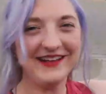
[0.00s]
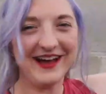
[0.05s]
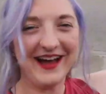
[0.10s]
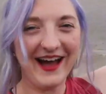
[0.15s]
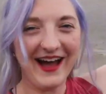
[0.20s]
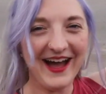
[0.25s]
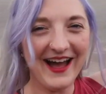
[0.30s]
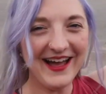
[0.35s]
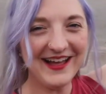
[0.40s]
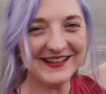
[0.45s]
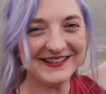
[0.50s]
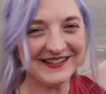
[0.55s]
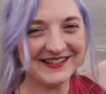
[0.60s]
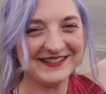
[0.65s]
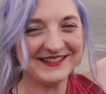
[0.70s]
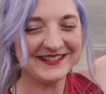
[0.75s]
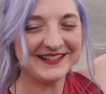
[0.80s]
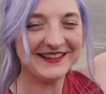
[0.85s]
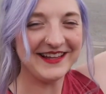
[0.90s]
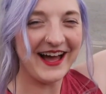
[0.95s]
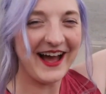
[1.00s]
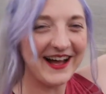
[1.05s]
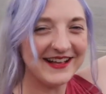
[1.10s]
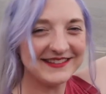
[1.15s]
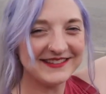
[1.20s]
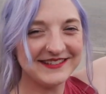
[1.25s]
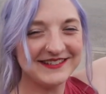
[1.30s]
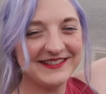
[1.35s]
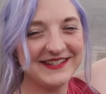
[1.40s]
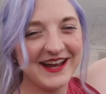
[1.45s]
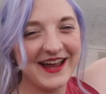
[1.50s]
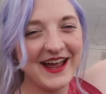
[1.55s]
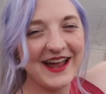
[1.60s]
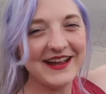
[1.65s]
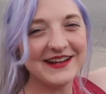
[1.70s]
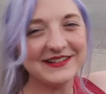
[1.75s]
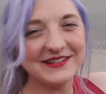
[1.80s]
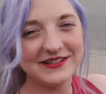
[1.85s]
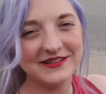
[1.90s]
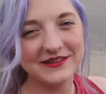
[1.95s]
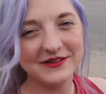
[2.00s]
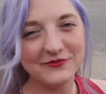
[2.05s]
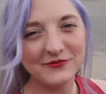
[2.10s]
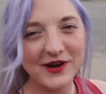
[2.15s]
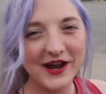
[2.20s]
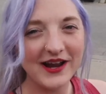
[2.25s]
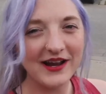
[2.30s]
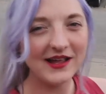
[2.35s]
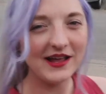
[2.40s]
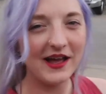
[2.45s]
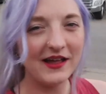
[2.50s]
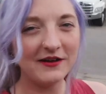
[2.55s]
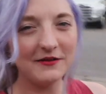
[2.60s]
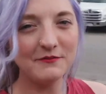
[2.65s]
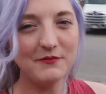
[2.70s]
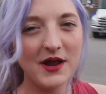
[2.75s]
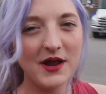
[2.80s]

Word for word: Guys, it's the last day to the radiator